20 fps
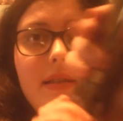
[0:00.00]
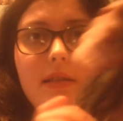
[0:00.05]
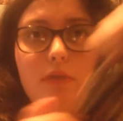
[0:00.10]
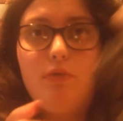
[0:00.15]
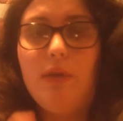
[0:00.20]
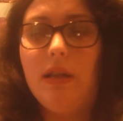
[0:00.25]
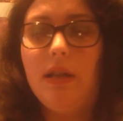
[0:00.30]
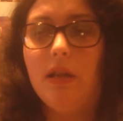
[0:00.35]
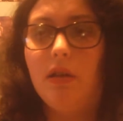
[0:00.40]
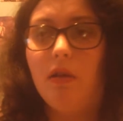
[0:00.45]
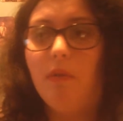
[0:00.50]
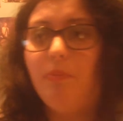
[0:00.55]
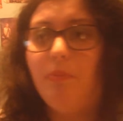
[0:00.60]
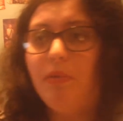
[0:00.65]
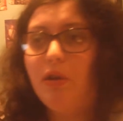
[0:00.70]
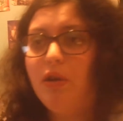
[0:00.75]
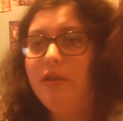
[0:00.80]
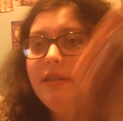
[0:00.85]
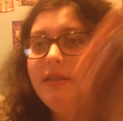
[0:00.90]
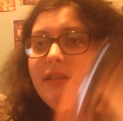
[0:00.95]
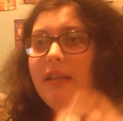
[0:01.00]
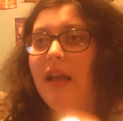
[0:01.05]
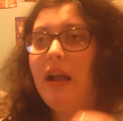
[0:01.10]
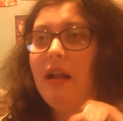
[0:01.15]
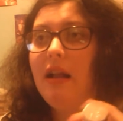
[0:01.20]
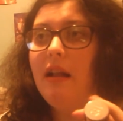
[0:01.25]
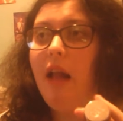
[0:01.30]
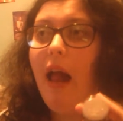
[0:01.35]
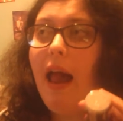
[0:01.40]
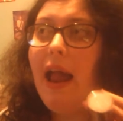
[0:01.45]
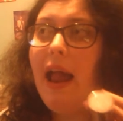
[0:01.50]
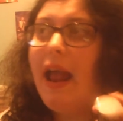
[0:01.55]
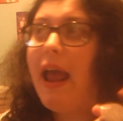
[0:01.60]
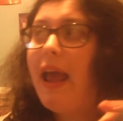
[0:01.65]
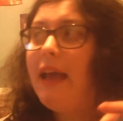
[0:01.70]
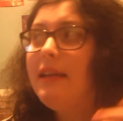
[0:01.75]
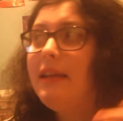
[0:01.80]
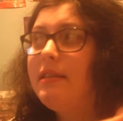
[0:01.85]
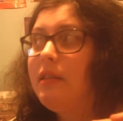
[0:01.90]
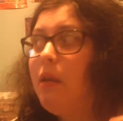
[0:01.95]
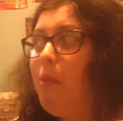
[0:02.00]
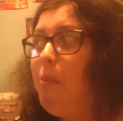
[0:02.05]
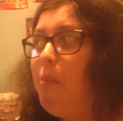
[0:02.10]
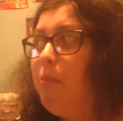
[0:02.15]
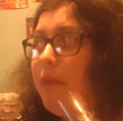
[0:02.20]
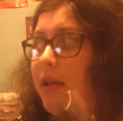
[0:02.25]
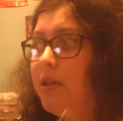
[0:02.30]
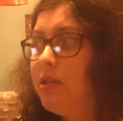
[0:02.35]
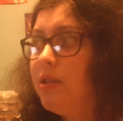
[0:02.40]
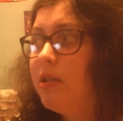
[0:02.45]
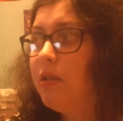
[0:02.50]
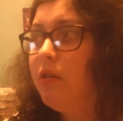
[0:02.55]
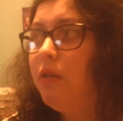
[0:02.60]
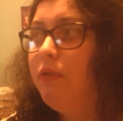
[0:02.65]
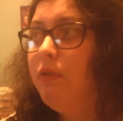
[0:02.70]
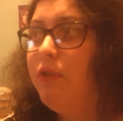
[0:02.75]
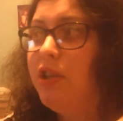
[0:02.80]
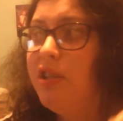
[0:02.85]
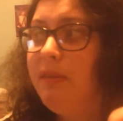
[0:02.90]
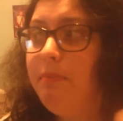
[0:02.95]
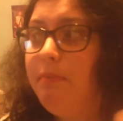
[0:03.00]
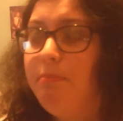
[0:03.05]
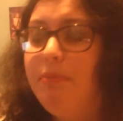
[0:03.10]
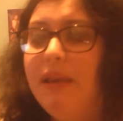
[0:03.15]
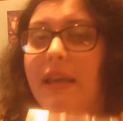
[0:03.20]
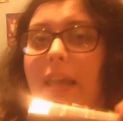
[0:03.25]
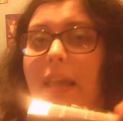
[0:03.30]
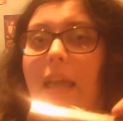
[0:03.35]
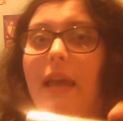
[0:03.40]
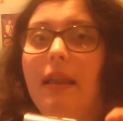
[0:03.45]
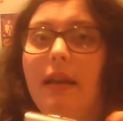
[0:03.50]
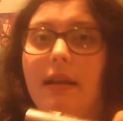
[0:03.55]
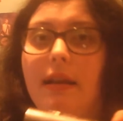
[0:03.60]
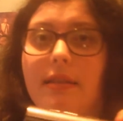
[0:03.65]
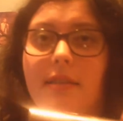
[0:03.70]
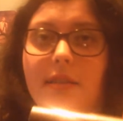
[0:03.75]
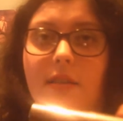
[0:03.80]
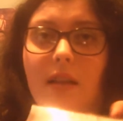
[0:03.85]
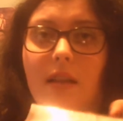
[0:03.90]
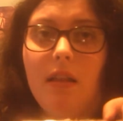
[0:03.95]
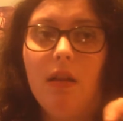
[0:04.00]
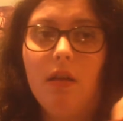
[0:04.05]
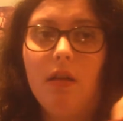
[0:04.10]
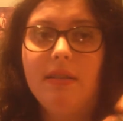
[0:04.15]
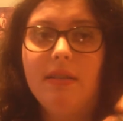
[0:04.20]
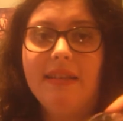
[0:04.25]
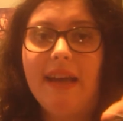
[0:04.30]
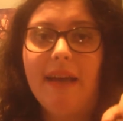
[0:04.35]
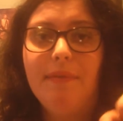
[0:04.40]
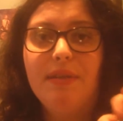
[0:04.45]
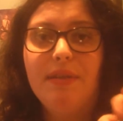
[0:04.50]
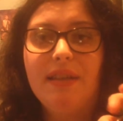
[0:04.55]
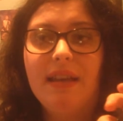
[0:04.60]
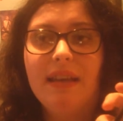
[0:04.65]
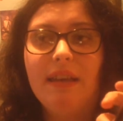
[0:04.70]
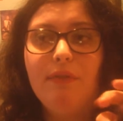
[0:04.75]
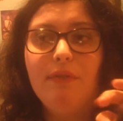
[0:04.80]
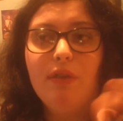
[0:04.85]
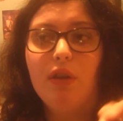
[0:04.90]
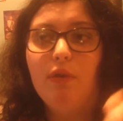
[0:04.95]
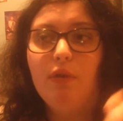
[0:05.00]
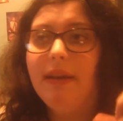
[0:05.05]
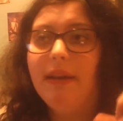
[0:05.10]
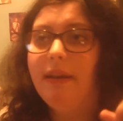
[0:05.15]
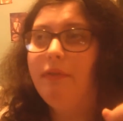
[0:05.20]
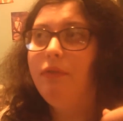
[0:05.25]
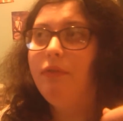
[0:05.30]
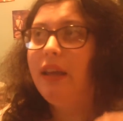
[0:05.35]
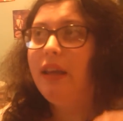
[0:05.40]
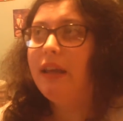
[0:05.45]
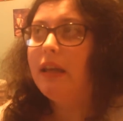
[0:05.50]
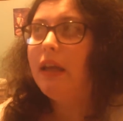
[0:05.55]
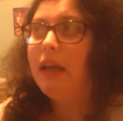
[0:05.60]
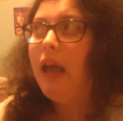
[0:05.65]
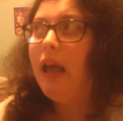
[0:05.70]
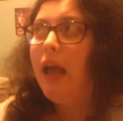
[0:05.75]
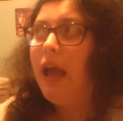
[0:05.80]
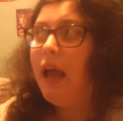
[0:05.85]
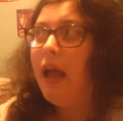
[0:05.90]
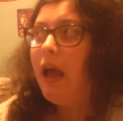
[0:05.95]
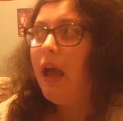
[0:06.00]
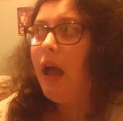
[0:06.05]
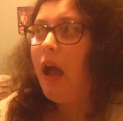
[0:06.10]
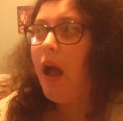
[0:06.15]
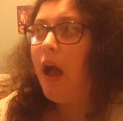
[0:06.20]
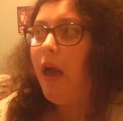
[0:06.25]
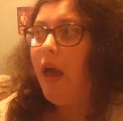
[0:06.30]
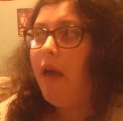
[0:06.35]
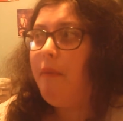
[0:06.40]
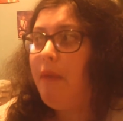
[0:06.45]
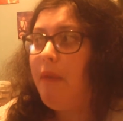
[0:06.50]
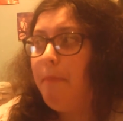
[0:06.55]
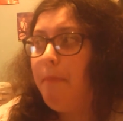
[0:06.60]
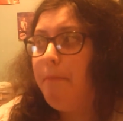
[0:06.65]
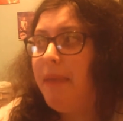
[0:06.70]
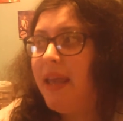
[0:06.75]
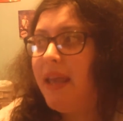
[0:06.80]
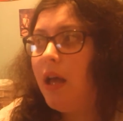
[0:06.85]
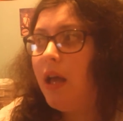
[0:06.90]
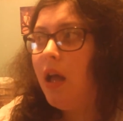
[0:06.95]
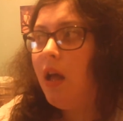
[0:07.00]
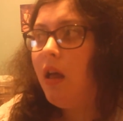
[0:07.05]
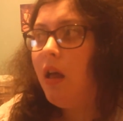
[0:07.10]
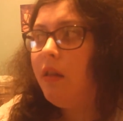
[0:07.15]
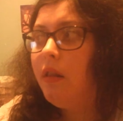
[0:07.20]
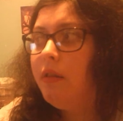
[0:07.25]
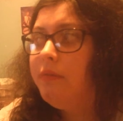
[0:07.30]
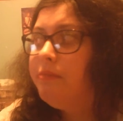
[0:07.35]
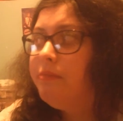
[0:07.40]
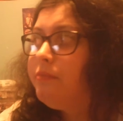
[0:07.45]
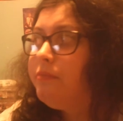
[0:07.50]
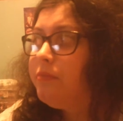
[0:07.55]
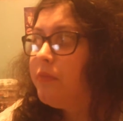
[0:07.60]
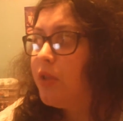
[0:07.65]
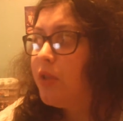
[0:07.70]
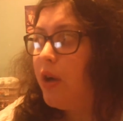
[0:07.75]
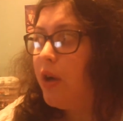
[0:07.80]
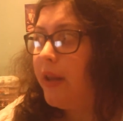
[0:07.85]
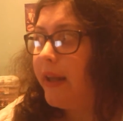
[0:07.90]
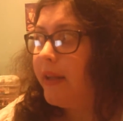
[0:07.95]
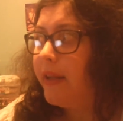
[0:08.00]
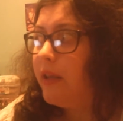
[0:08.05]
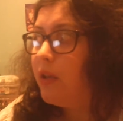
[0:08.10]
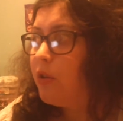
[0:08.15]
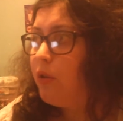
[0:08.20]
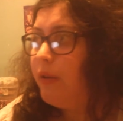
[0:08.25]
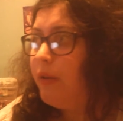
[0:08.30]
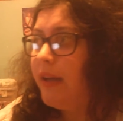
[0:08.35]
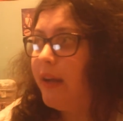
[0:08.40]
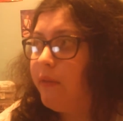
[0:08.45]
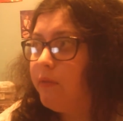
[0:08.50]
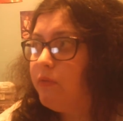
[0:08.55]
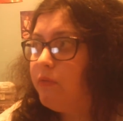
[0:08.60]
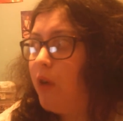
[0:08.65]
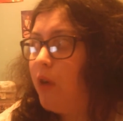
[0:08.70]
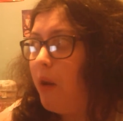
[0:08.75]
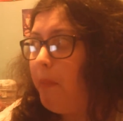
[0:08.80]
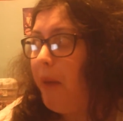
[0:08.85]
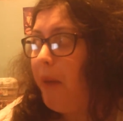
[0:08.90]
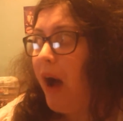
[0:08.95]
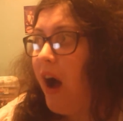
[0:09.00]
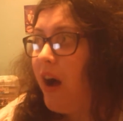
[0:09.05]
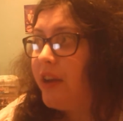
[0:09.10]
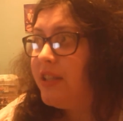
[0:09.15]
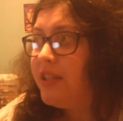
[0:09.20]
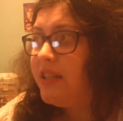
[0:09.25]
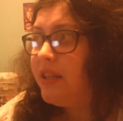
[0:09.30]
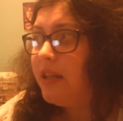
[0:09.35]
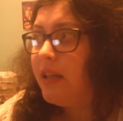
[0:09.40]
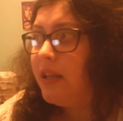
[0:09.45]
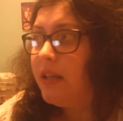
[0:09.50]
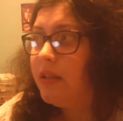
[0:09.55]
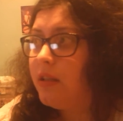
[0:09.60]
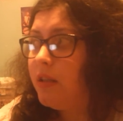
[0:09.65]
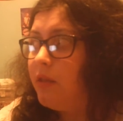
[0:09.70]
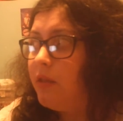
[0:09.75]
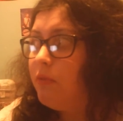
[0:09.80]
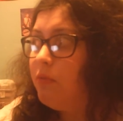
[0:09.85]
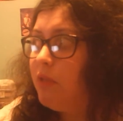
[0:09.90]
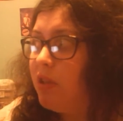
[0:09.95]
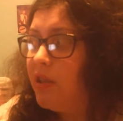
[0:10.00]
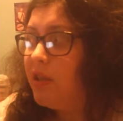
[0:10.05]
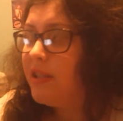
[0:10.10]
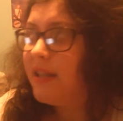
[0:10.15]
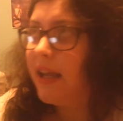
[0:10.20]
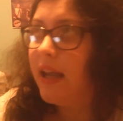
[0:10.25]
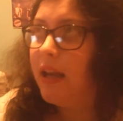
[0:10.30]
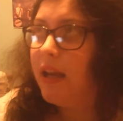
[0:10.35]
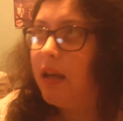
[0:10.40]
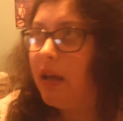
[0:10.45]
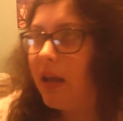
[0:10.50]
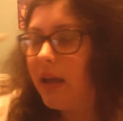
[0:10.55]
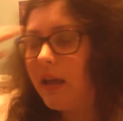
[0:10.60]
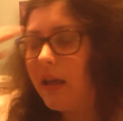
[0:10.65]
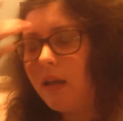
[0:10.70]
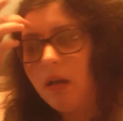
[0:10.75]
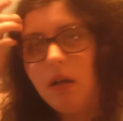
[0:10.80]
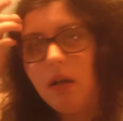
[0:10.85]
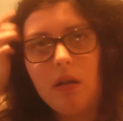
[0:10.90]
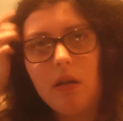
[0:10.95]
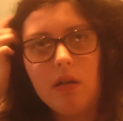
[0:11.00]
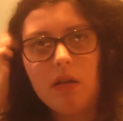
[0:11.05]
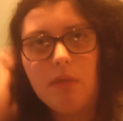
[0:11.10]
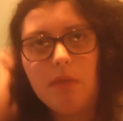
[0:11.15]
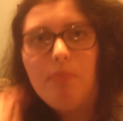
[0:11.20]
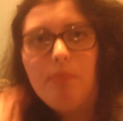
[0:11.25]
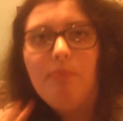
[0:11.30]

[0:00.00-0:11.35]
is really good because A, it's amazing coverage, and B, it lasts a long time. It's like if you're going out for like a meal, or like you're going out to a party and you're staying like you